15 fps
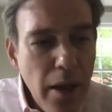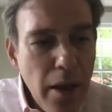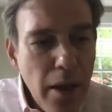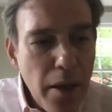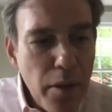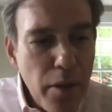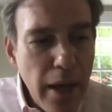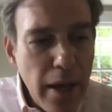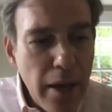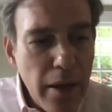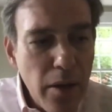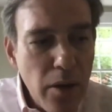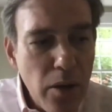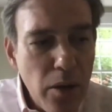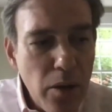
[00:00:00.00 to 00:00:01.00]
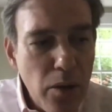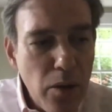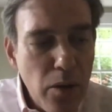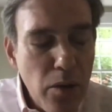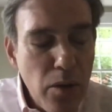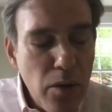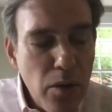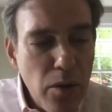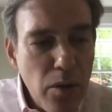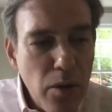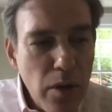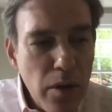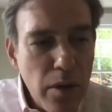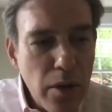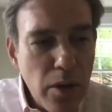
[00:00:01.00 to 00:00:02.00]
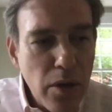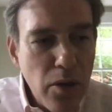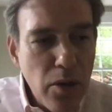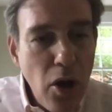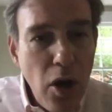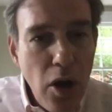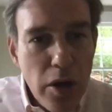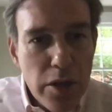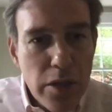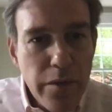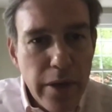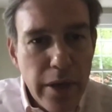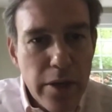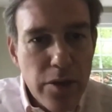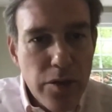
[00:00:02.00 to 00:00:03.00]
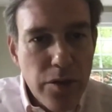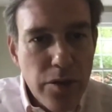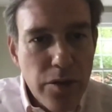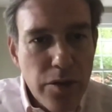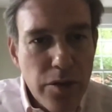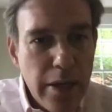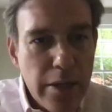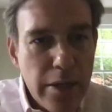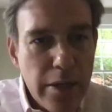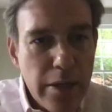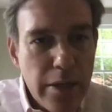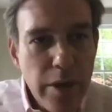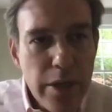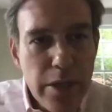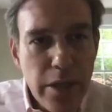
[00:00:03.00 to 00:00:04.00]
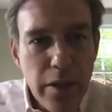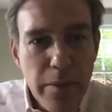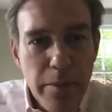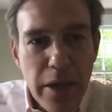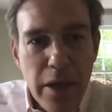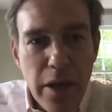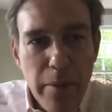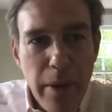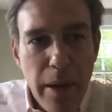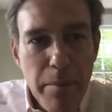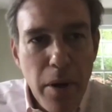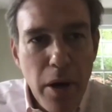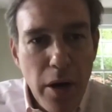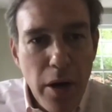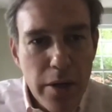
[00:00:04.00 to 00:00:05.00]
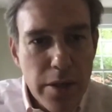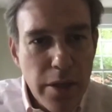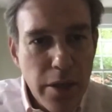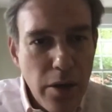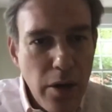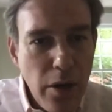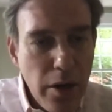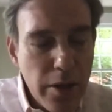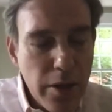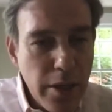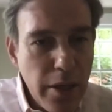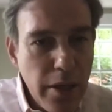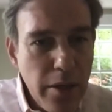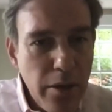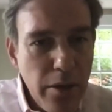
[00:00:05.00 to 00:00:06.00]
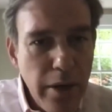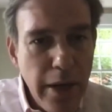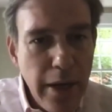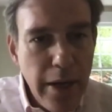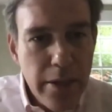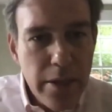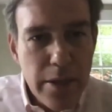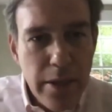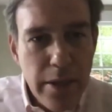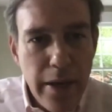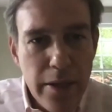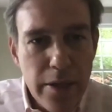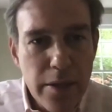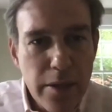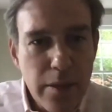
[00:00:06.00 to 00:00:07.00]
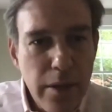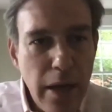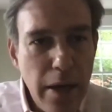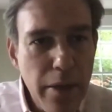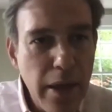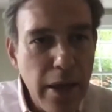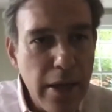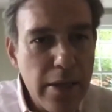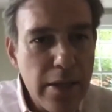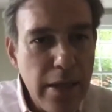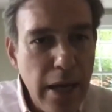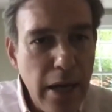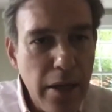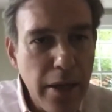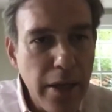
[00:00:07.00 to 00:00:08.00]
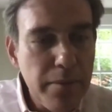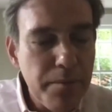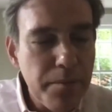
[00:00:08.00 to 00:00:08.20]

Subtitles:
that the cause of Israel has increasingly become a partisan cause in the United States. I think it's telling.